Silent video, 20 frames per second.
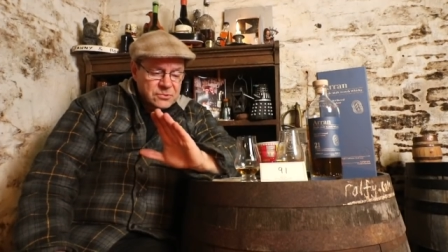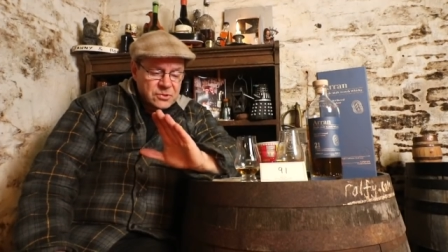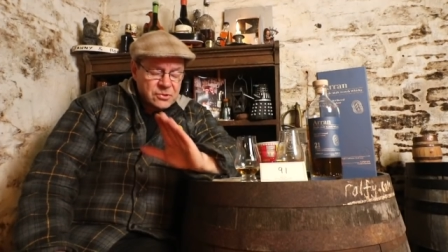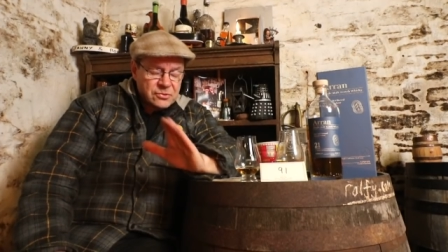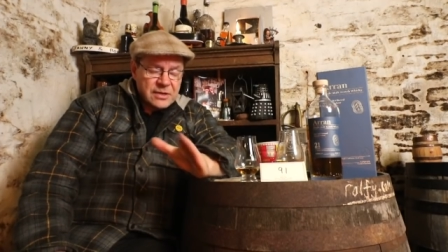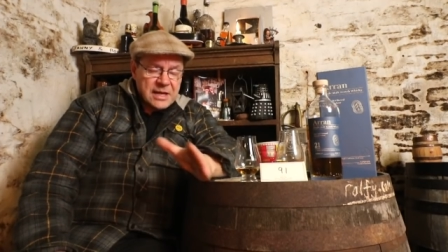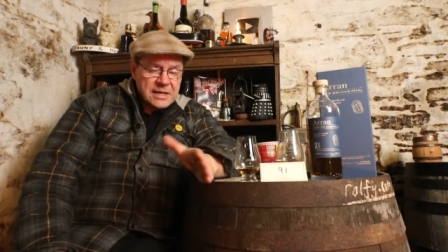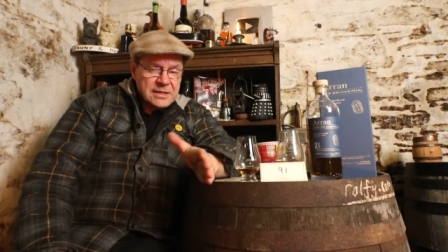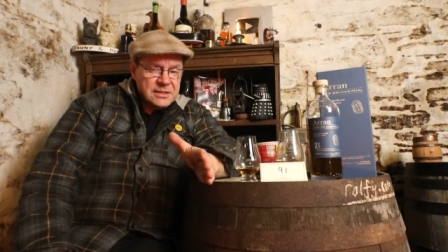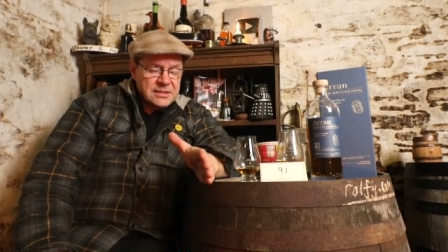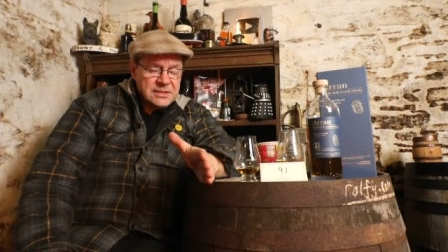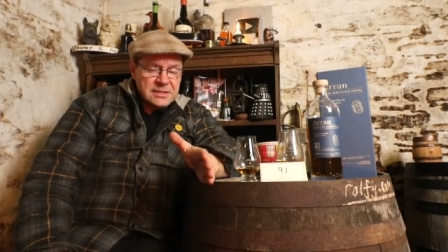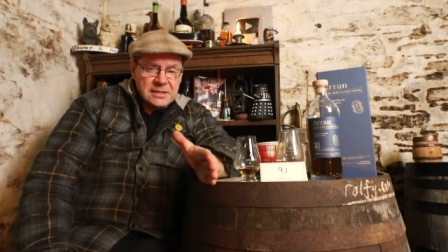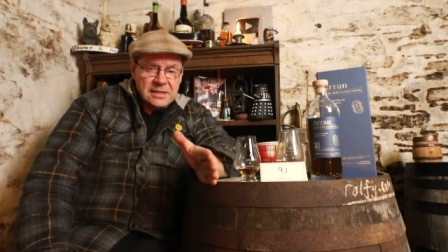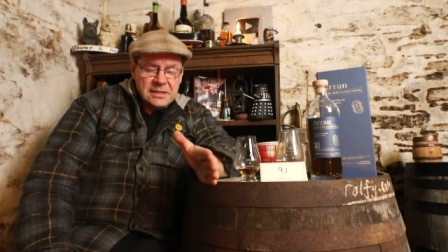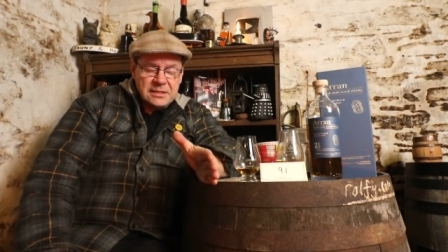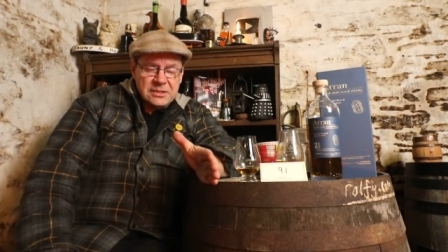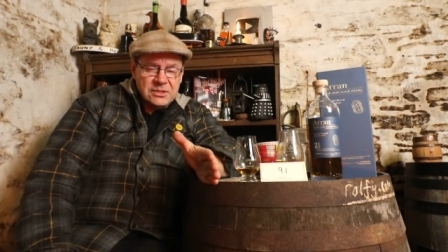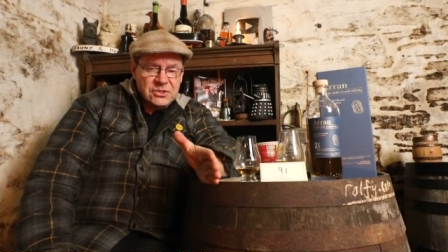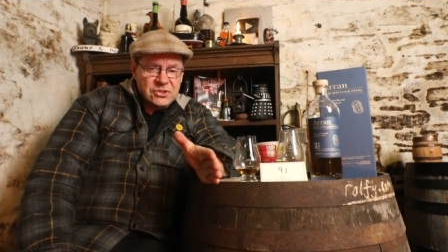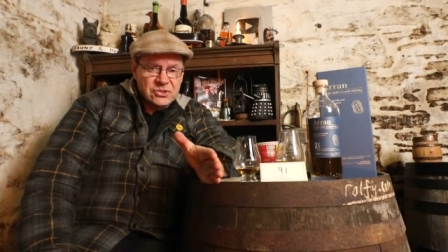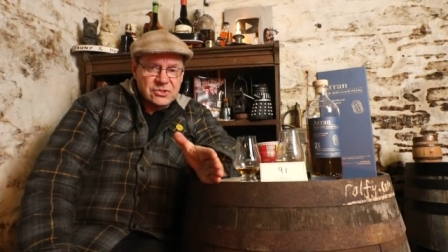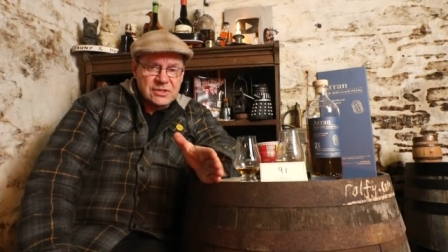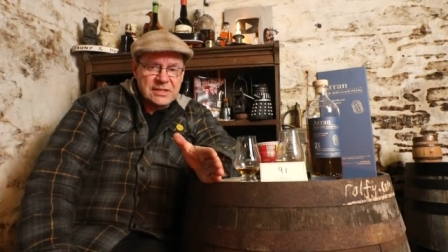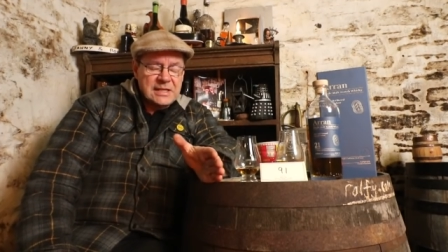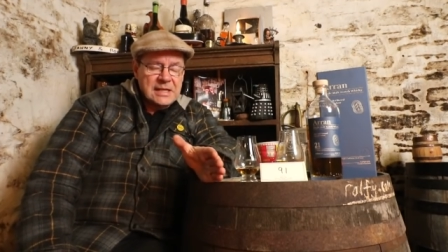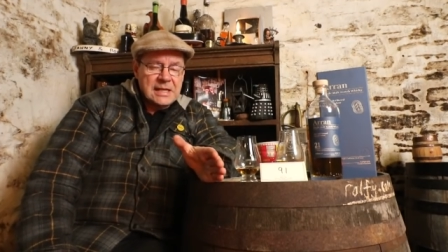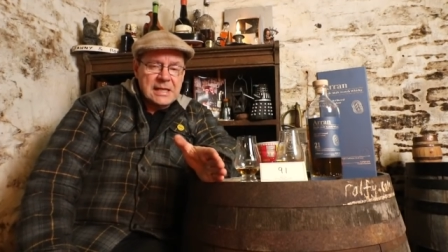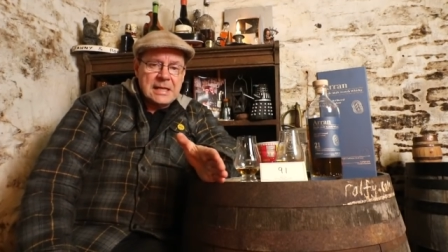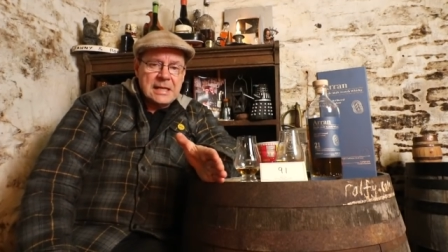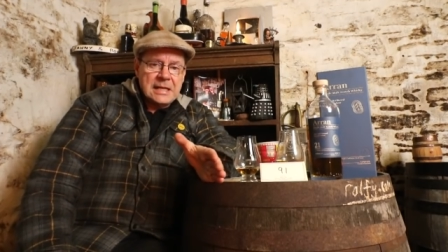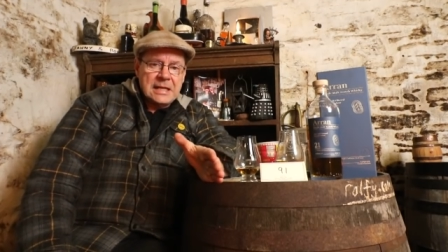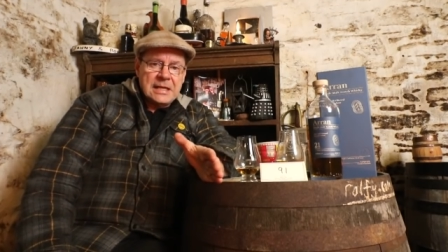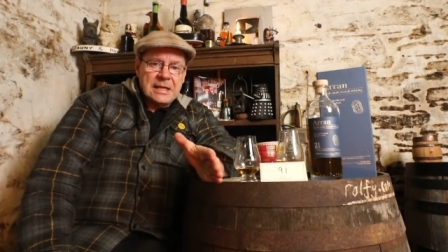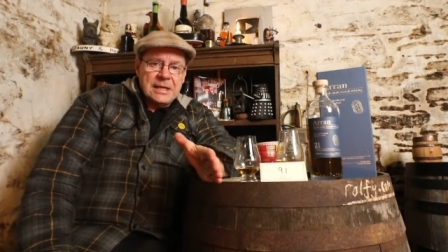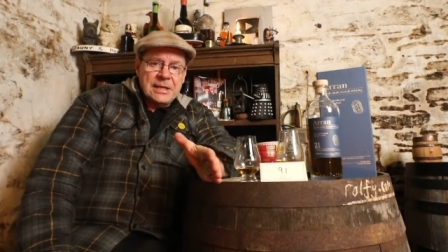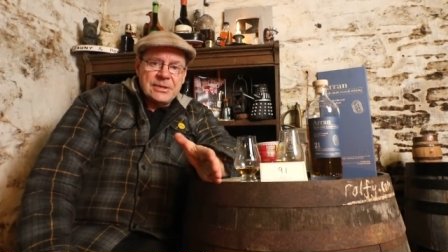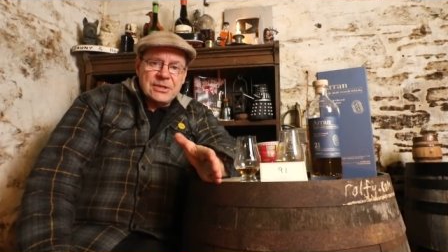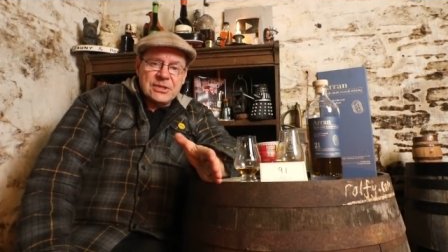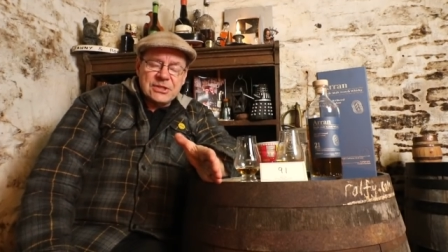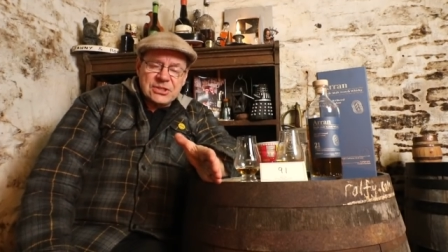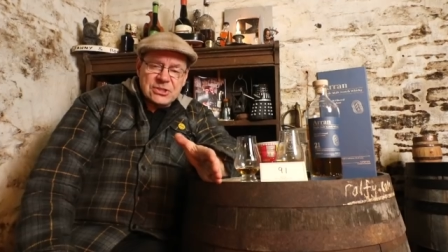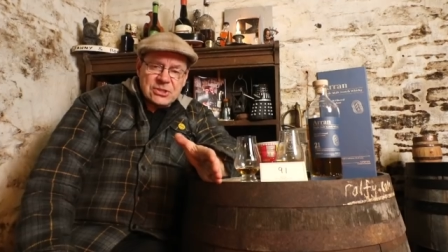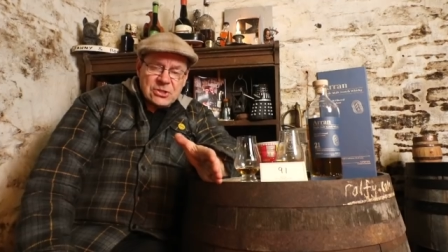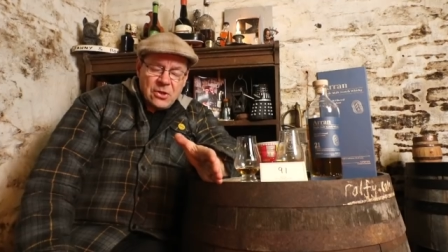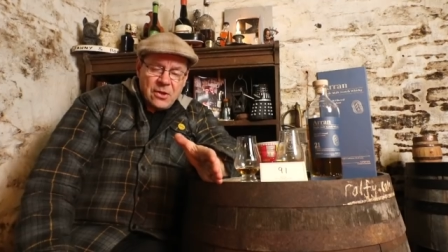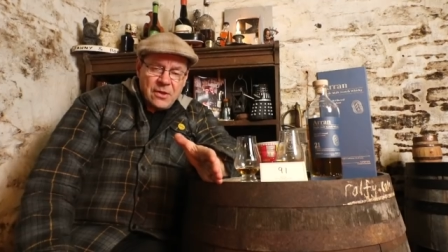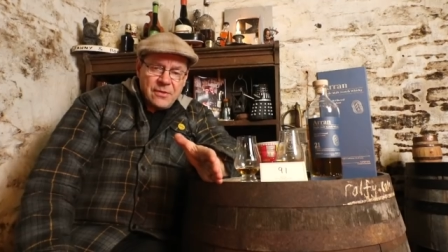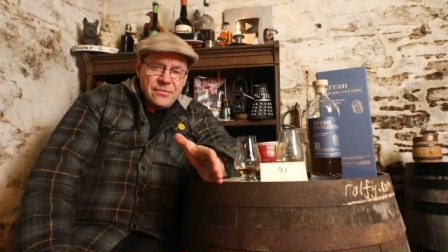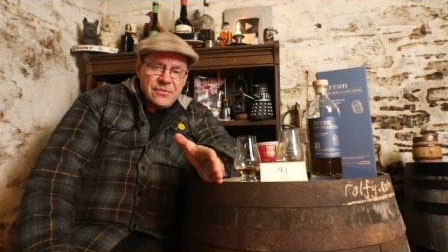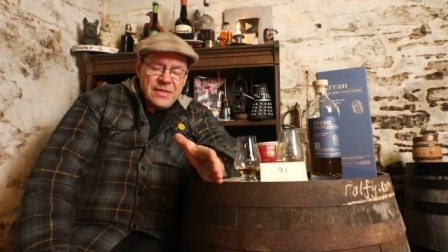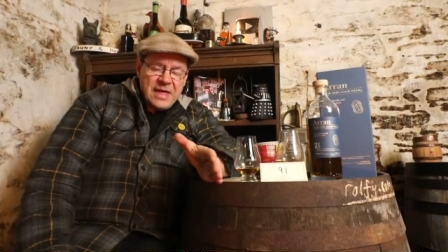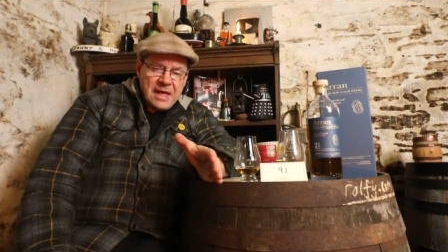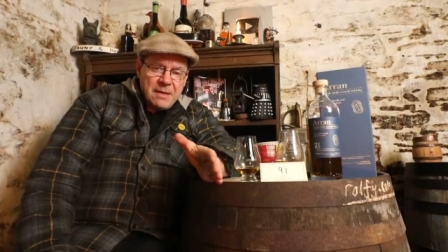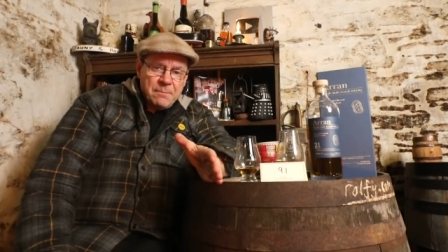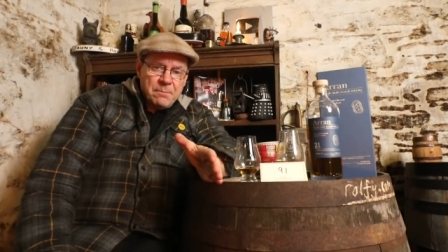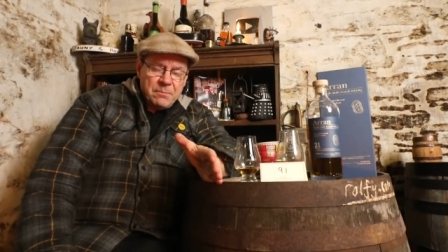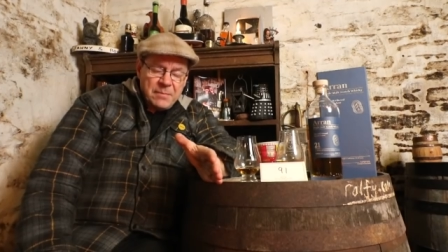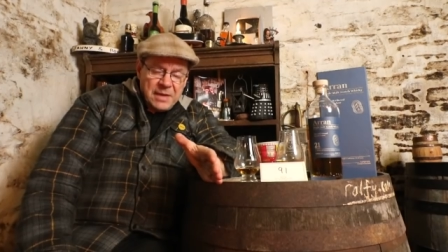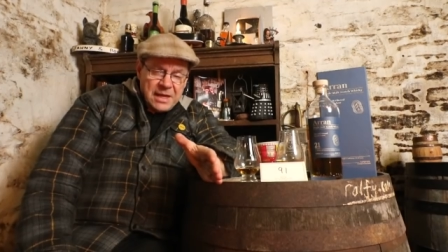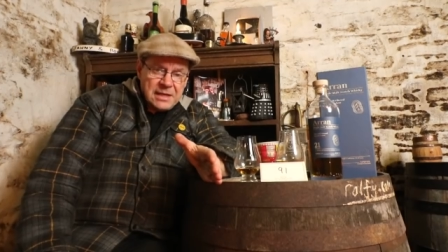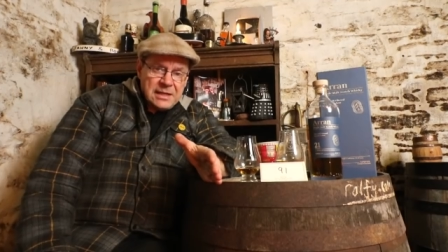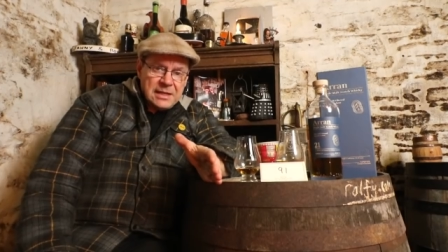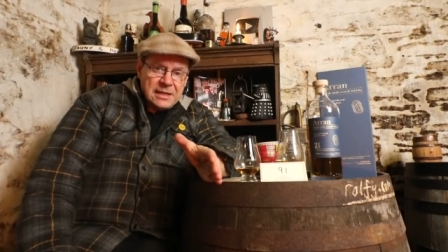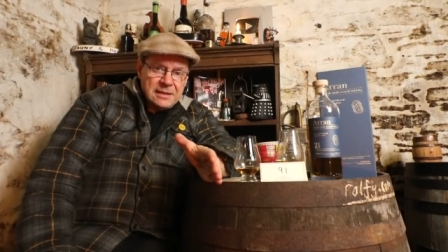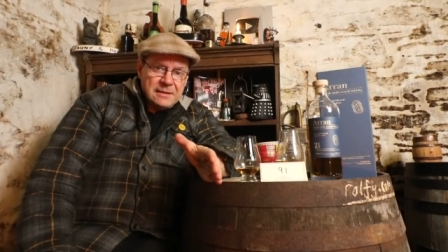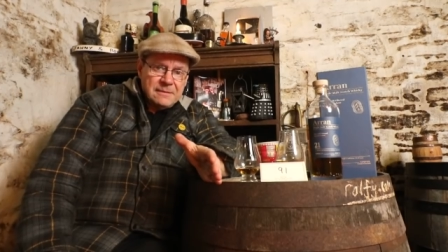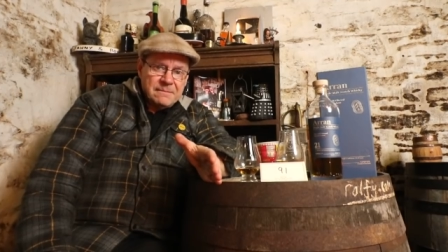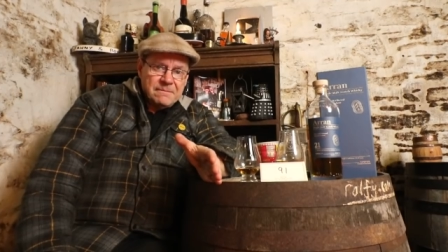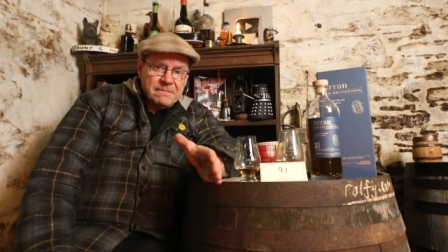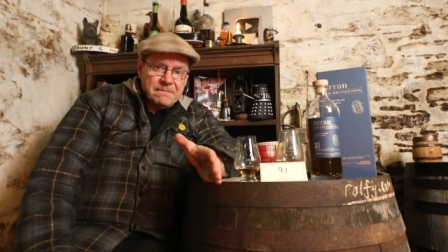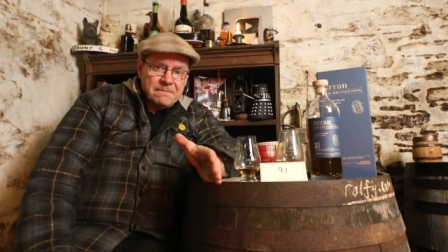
credit to the industry, there's not that many.